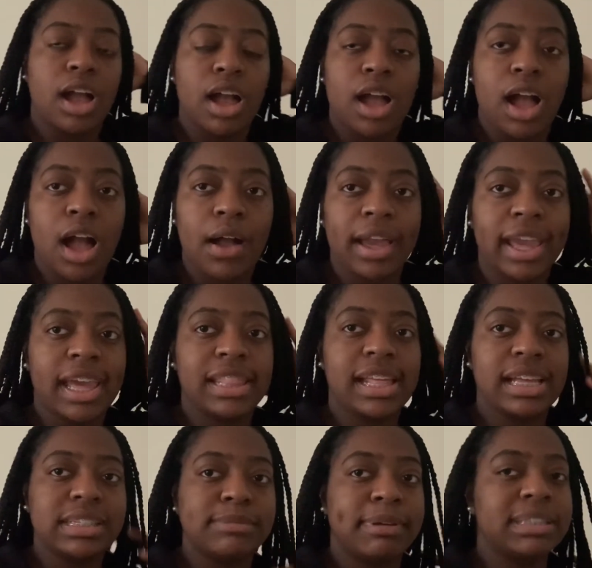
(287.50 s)
Okay, and that
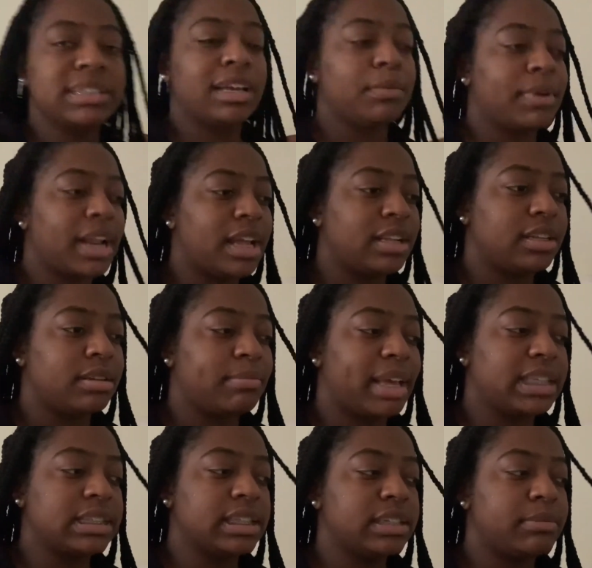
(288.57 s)
is basically what I
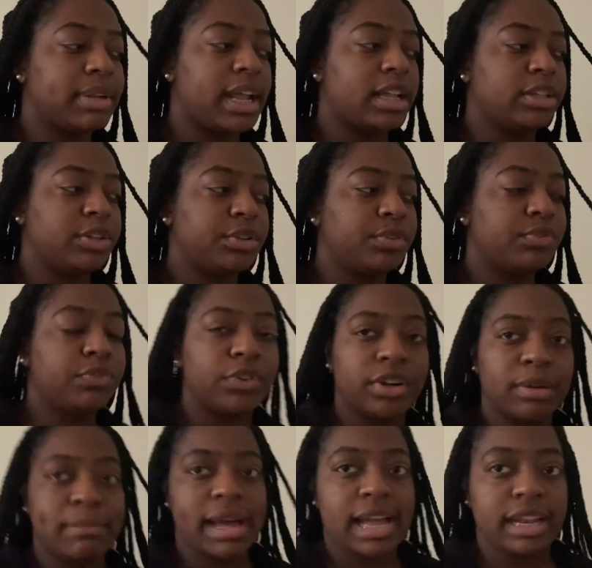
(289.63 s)
basically what I do for
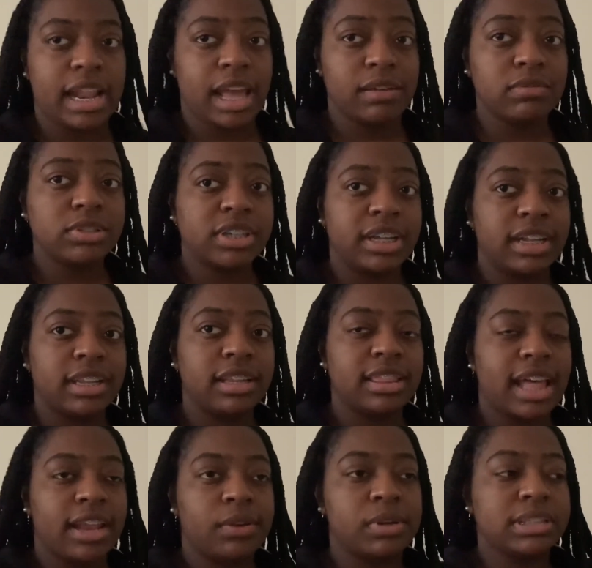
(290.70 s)
my night routine.
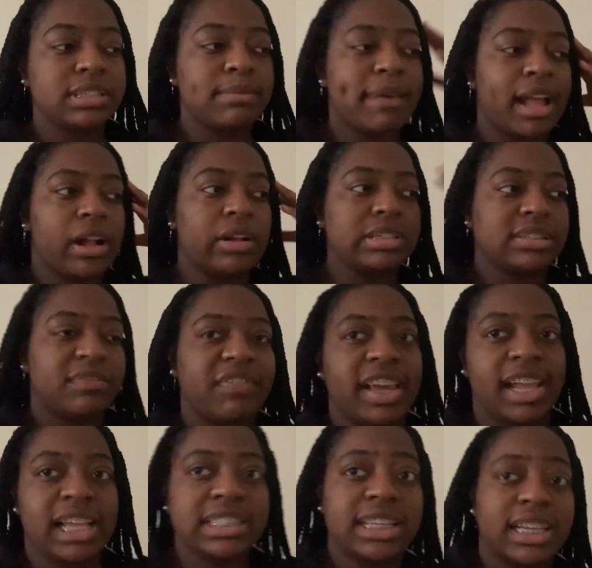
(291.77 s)
That noise in the background is a fan
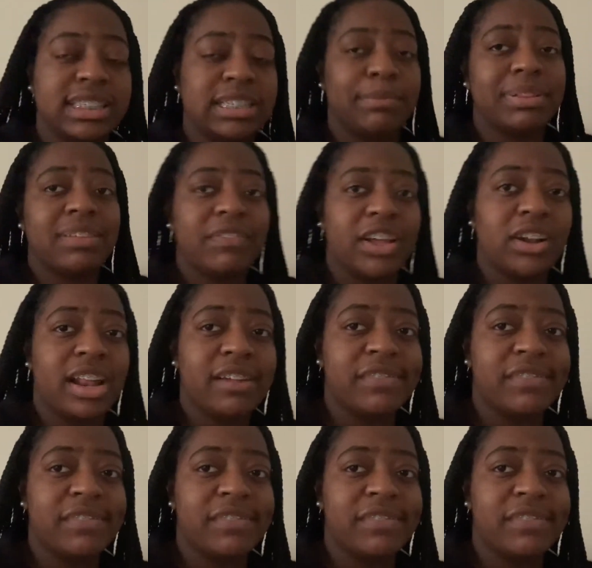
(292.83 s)
because I sleep with the fan on every